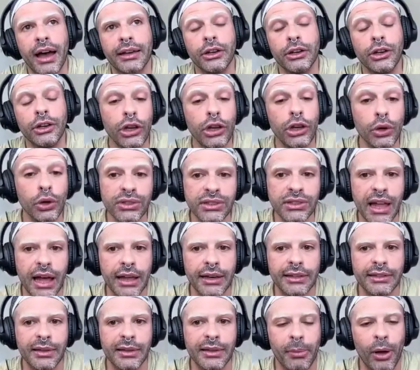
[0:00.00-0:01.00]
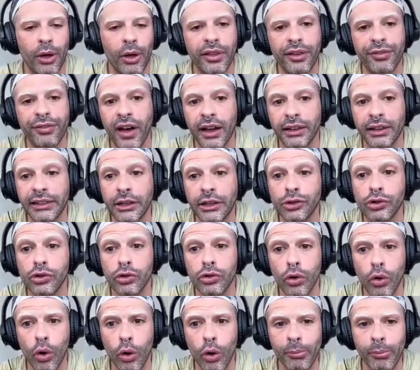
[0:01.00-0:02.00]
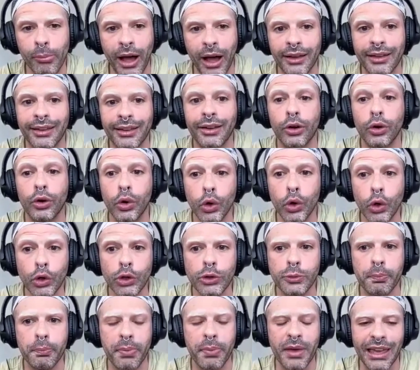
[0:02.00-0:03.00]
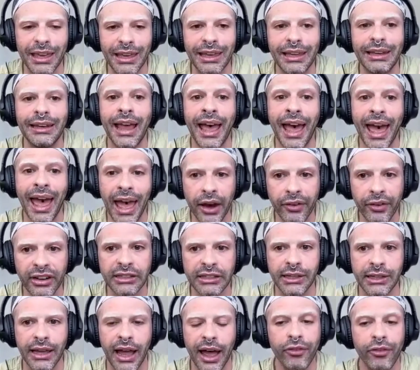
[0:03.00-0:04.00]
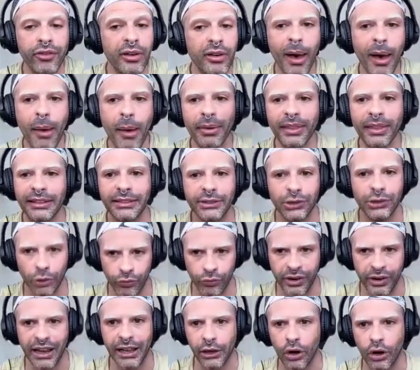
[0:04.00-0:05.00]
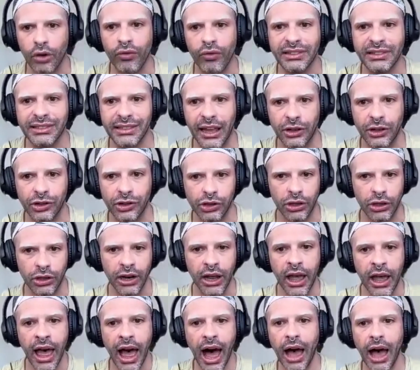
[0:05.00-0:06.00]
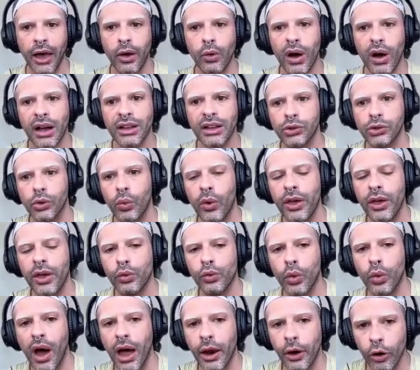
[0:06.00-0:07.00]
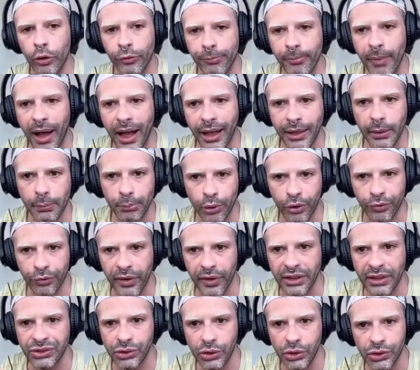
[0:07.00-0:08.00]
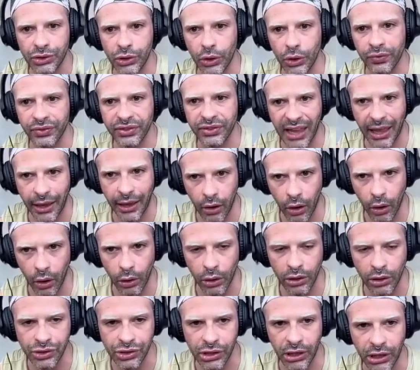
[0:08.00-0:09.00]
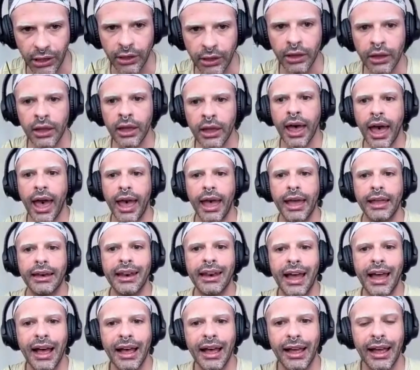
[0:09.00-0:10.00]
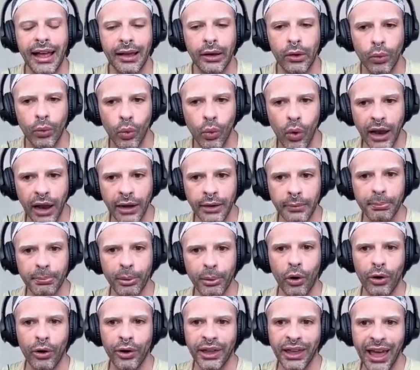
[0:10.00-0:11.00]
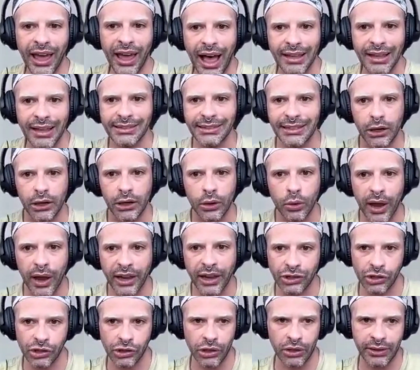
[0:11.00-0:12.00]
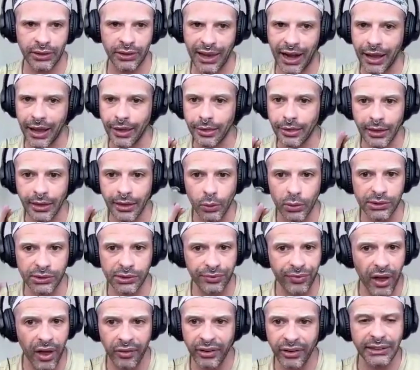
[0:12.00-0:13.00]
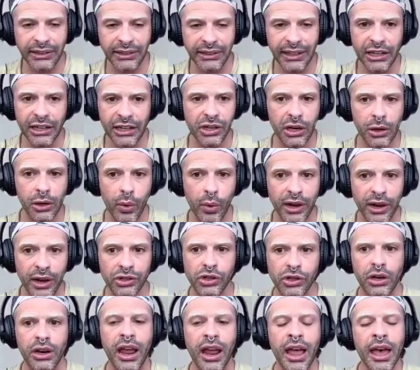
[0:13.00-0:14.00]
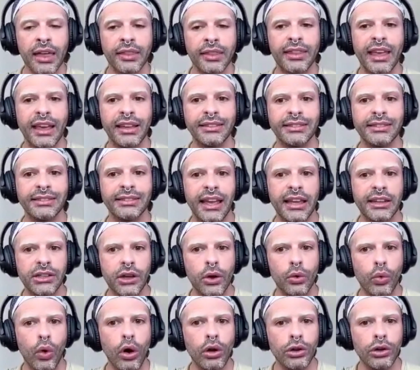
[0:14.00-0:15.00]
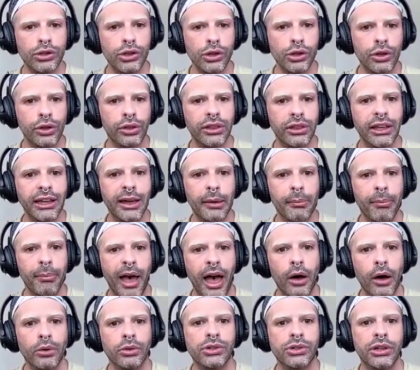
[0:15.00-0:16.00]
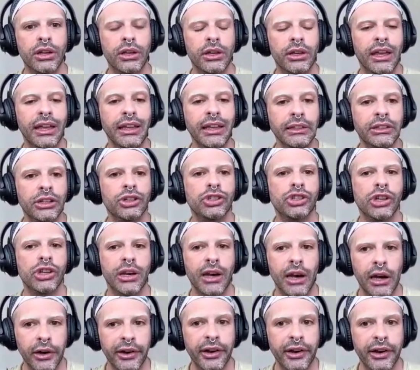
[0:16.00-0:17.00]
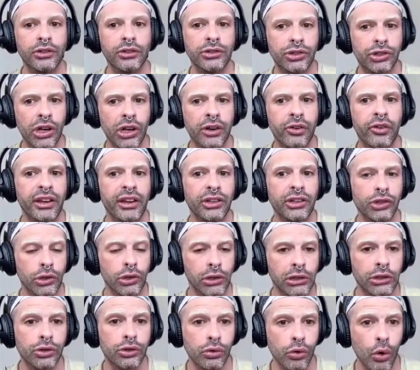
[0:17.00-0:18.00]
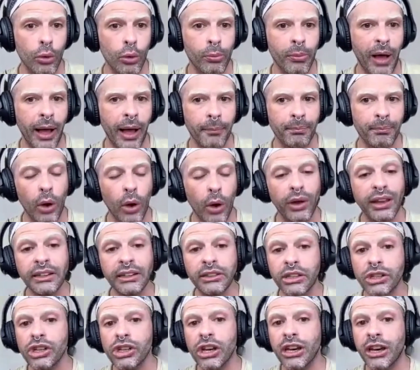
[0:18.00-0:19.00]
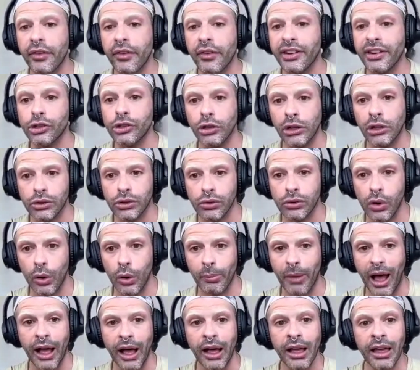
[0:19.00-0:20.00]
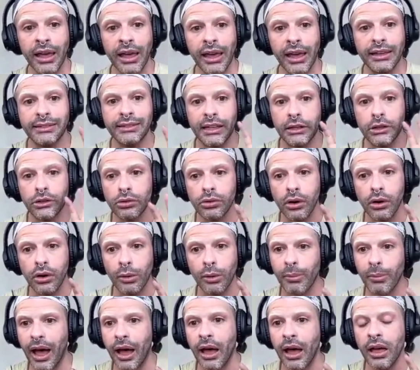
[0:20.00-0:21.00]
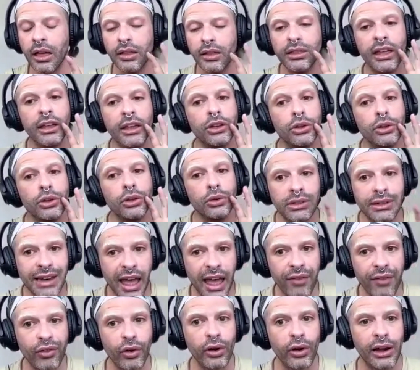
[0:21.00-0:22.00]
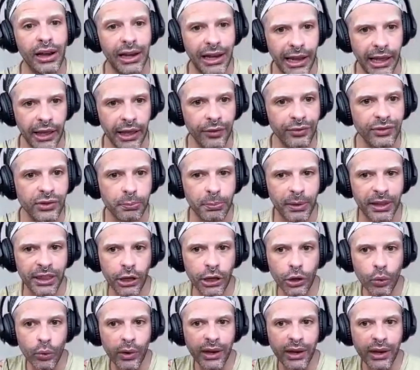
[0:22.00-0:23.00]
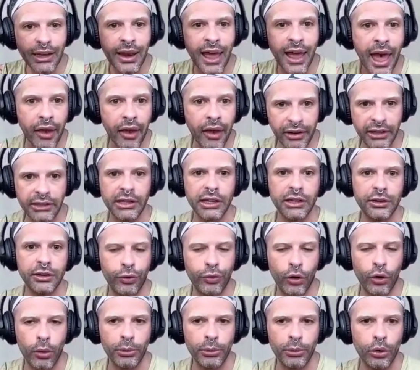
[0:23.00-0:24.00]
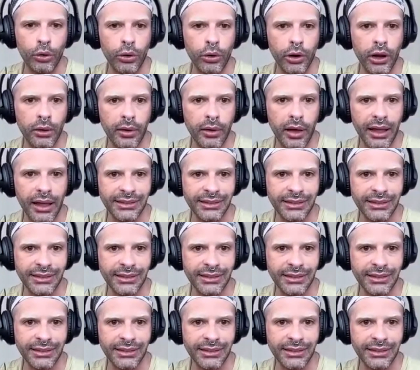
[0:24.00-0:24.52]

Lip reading: new studies about the fact that trauma could be inherited. I remember this surreal conversation. I was with one of my professors of psychology, and one boy asked a question that I think was a very intelligent question. They said, "What do you think about intergenerational trauma?" Now, intergenerational trauma is a trauma that you never lived, but you inherited from your